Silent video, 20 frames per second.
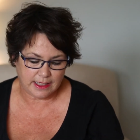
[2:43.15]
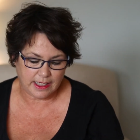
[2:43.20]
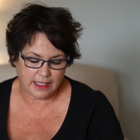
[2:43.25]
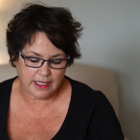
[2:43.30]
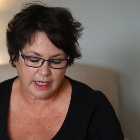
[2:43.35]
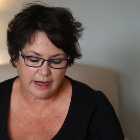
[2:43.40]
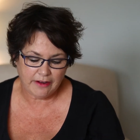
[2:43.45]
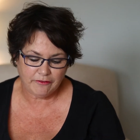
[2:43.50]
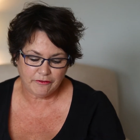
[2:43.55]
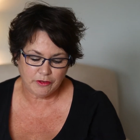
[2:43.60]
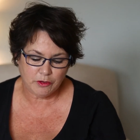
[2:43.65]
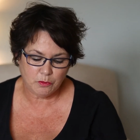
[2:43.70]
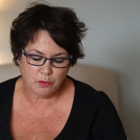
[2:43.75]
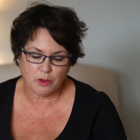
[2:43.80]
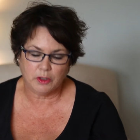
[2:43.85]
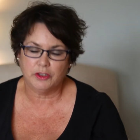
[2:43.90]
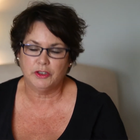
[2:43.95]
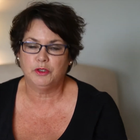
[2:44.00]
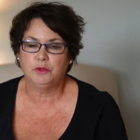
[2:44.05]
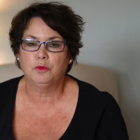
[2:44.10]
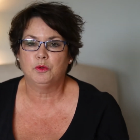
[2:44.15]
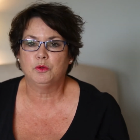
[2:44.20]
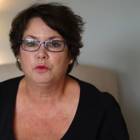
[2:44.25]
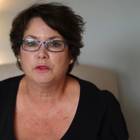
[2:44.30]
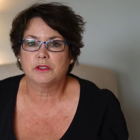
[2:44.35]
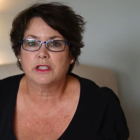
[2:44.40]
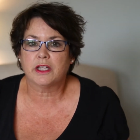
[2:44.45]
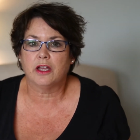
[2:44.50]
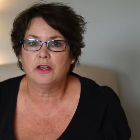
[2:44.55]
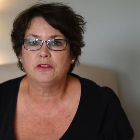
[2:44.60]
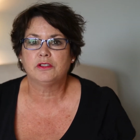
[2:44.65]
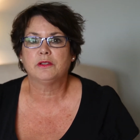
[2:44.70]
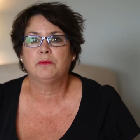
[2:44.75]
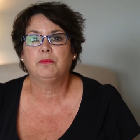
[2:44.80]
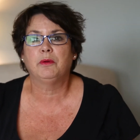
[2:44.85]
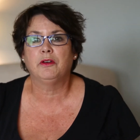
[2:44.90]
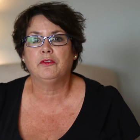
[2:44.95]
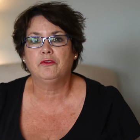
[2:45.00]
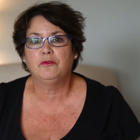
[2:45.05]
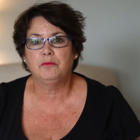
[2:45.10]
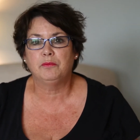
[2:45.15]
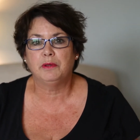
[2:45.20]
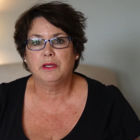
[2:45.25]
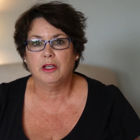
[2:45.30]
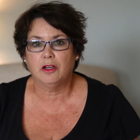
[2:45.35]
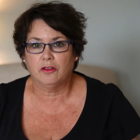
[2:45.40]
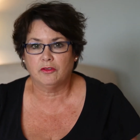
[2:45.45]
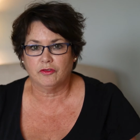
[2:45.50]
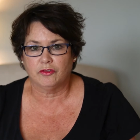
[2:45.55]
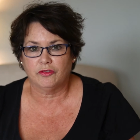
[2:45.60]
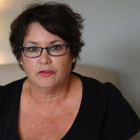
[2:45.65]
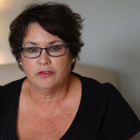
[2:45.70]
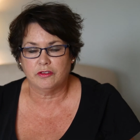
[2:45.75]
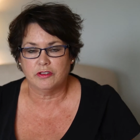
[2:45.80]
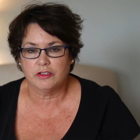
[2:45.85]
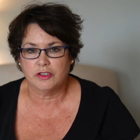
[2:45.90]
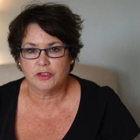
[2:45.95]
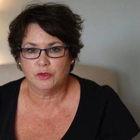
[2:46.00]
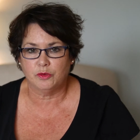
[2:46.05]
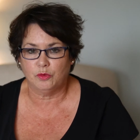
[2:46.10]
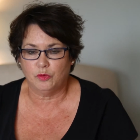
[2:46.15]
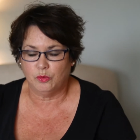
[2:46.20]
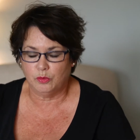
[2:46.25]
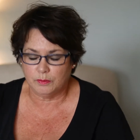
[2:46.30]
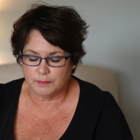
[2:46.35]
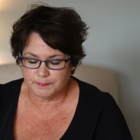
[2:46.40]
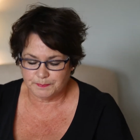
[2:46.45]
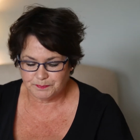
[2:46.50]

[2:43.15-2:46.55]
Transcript: and everyone who always goes above and beyond for us all.